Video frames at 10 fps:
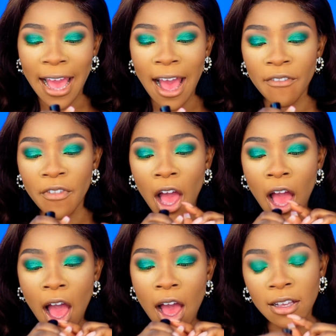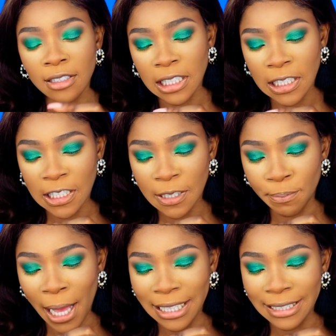I have
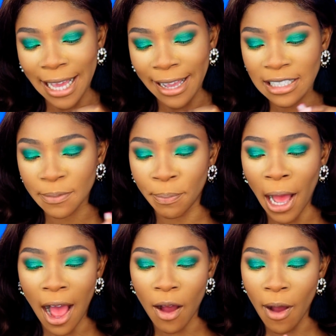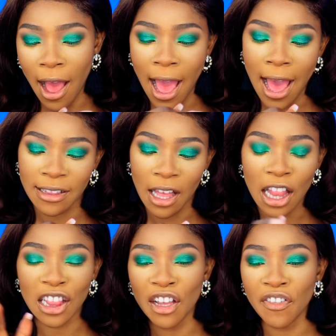Spandex, Pow, and
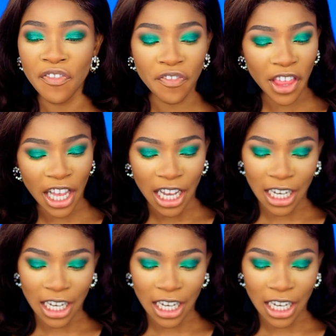Le Fric.